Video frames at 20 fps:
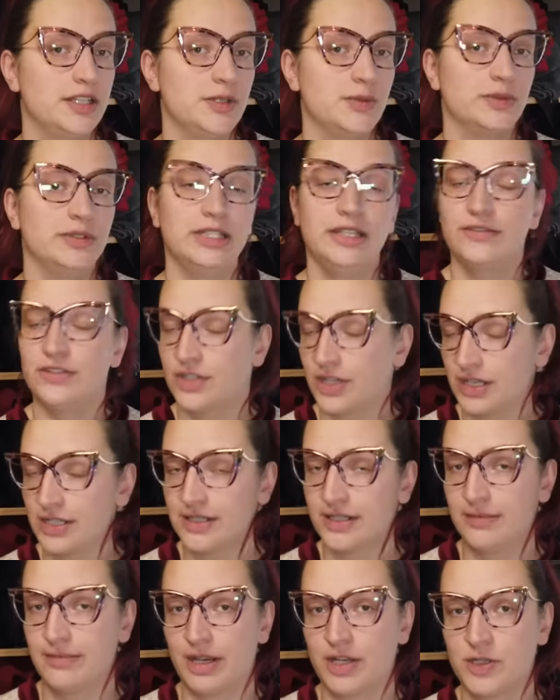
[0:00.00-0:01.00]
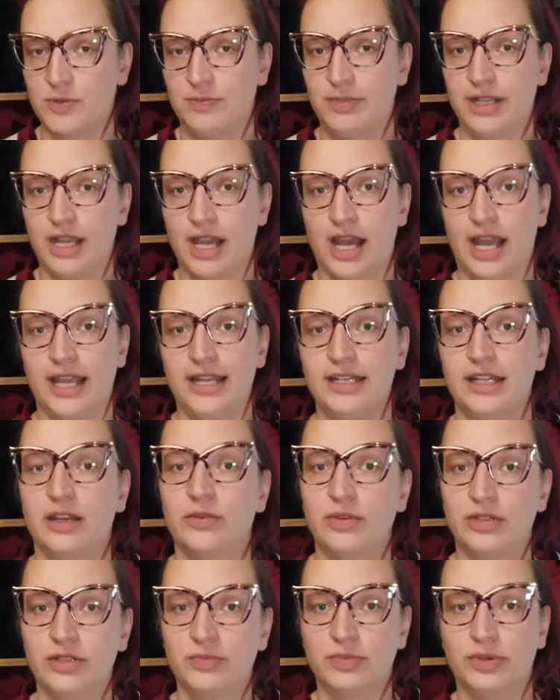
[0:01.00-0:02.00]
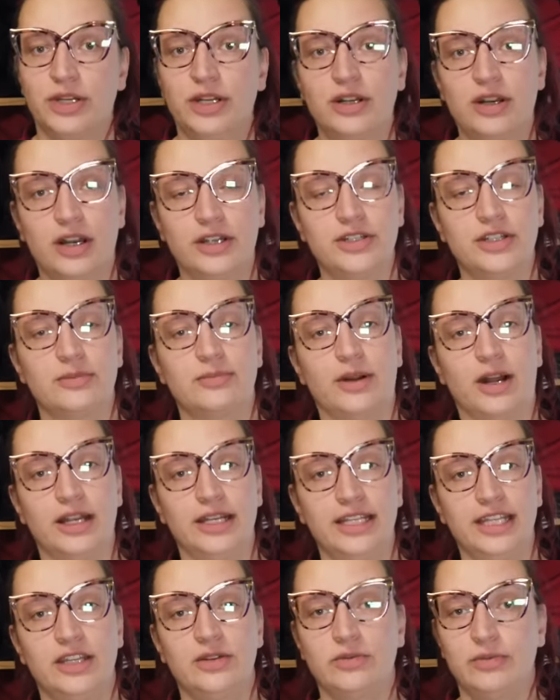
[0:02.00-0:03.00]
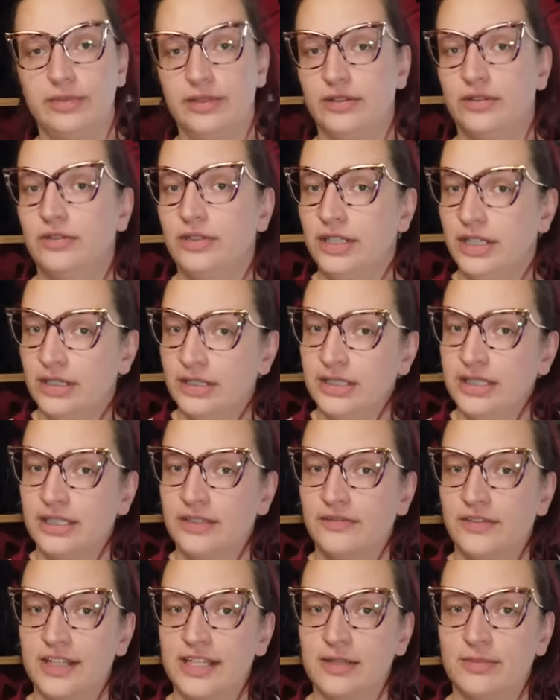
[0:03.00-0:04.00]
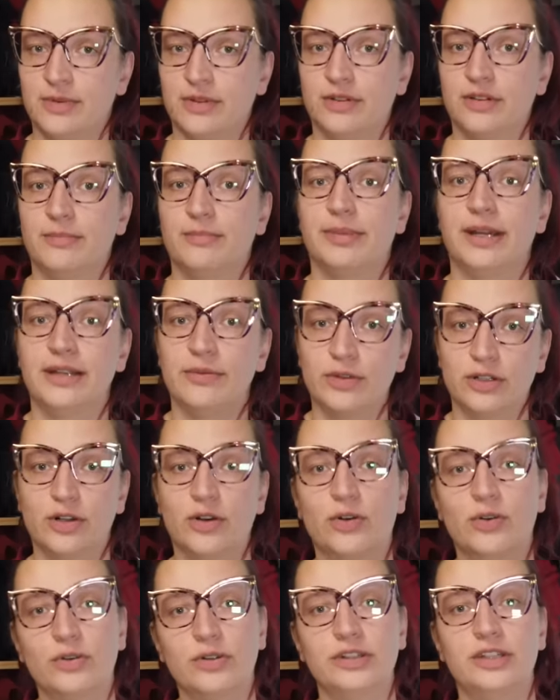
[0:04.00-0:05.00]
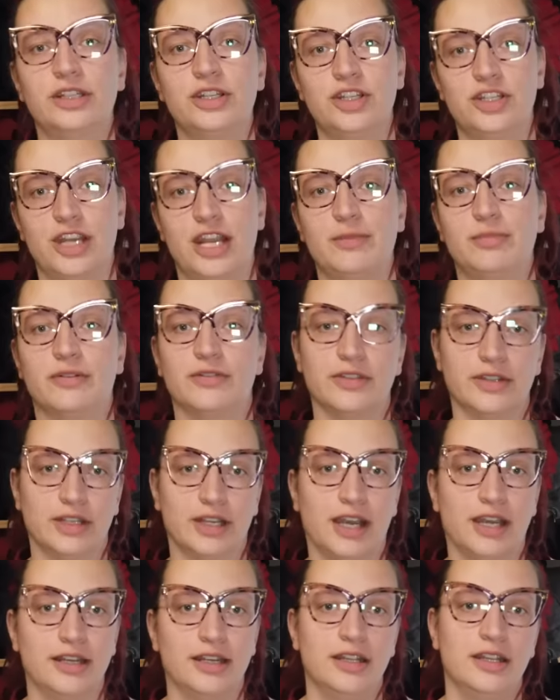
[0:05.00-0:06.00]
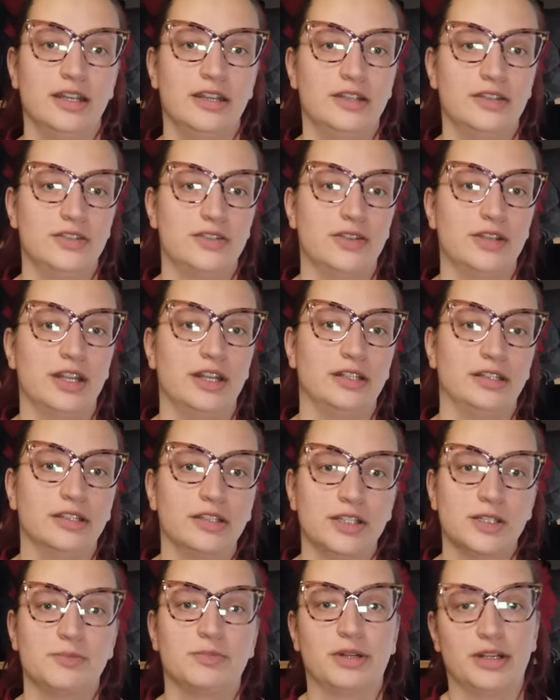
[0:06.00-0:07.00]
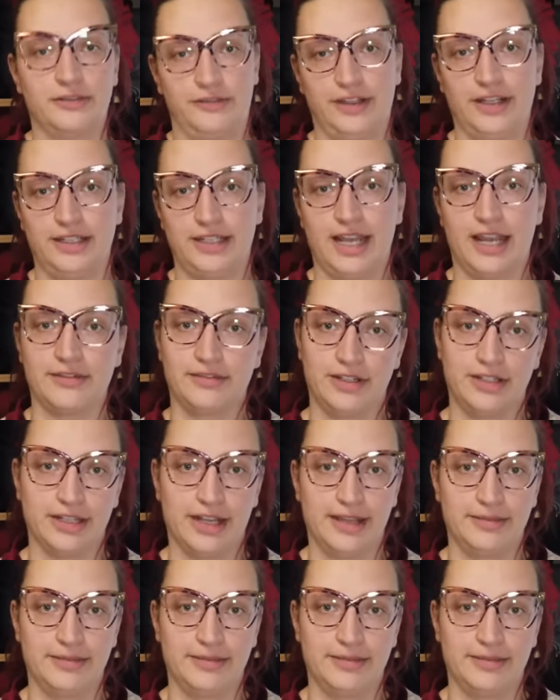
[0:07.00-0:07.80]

This will leave just the mesh behind, and when you put it on your body, it will be nearly invisible, but will hold the shape of the cut, so that it looks perfect every